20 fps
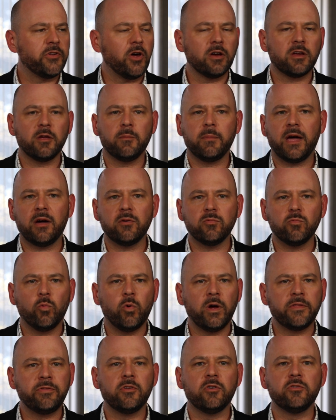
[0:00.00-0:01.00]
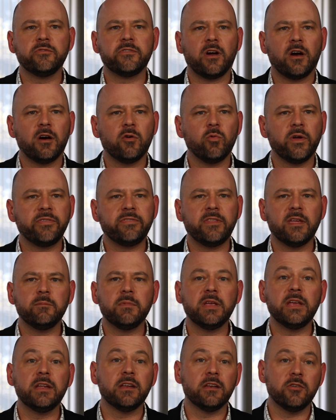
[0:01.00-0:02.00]
talk about what those are, what they
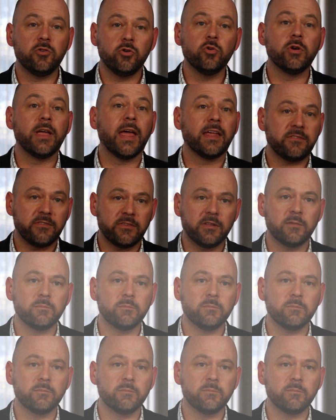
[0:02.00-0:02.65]
mean, and who gets